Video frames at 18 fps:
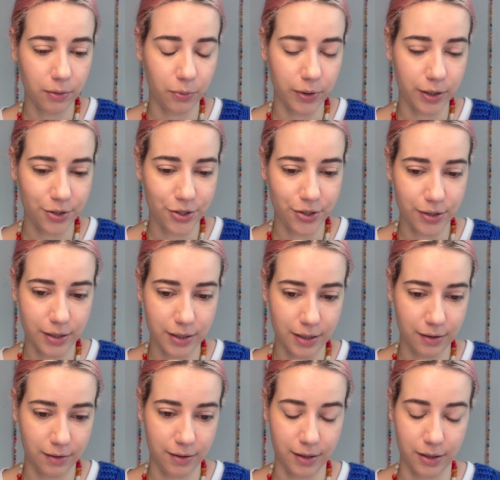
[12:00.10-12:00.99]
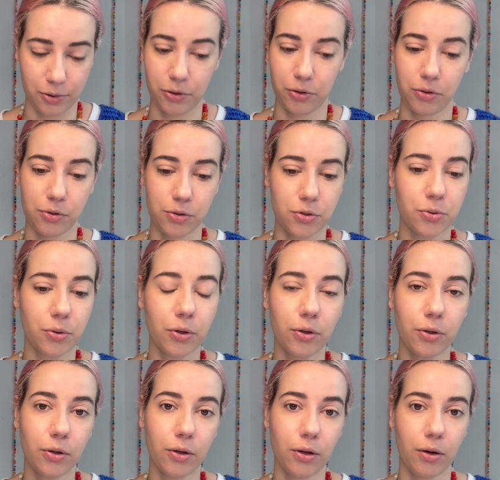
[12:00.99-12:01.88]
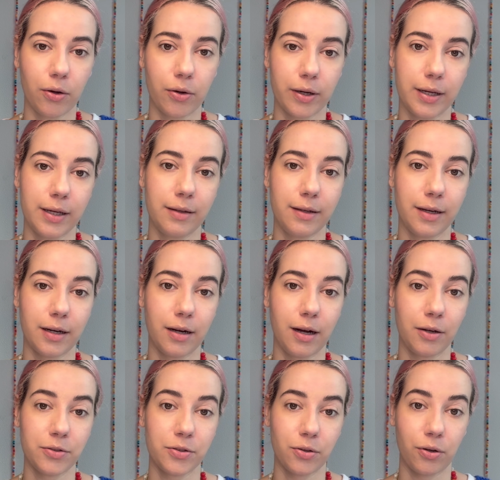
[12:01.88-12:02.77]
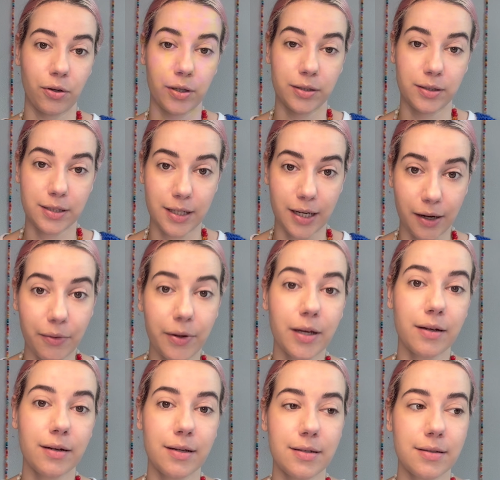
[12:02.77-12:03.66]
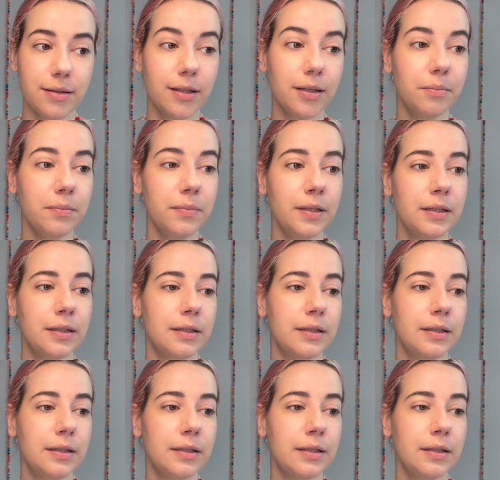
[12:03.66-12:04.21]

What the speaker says: rigid in their control or in their authoritarianism.